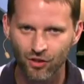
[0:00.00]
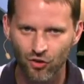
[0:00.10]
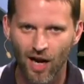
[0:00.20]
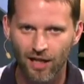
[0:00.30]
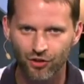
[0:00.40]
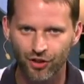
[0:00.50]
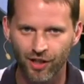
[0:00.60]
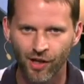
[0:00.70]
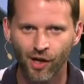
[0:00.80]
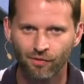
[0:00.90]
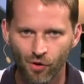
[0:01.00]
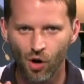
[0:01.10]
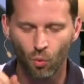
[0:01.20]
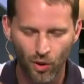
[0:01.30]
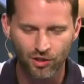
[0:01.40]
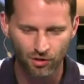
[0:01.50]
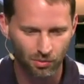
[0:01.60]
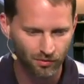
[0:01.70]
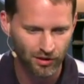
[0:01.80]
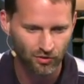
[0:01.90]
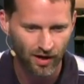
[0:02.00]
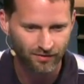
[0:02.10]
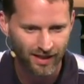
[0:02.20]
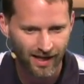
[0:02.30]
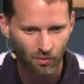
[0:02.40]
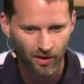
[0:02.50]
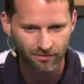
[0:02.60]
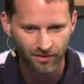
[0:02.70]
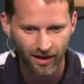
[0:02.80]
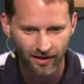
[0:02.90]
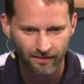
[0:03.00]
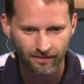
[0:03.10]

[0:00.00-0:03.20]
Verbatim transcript: strategy for our winter movie draft. I can't wait for that.